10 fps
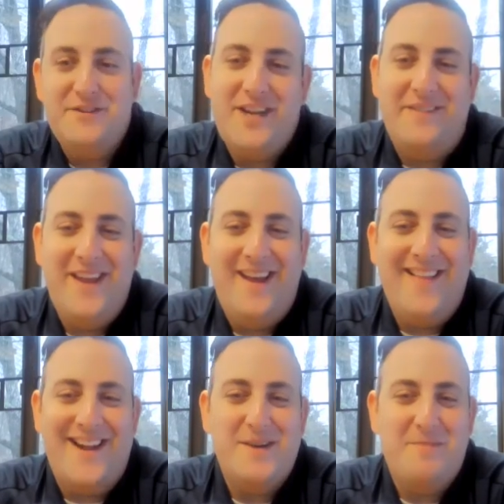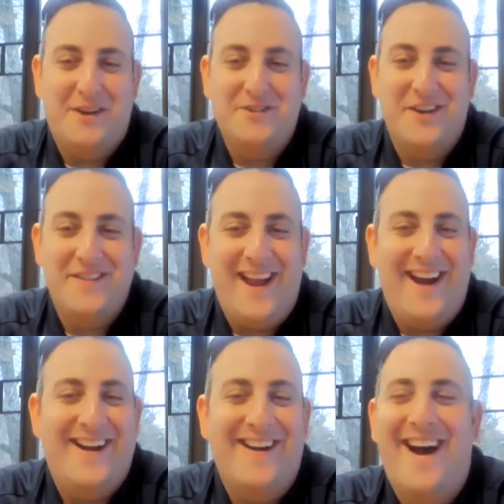there's definitely a lot of pressure
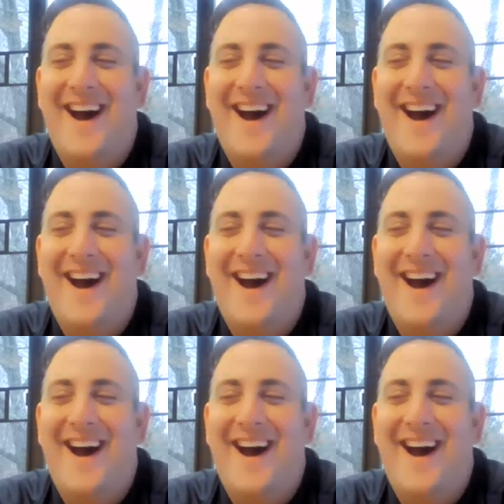there.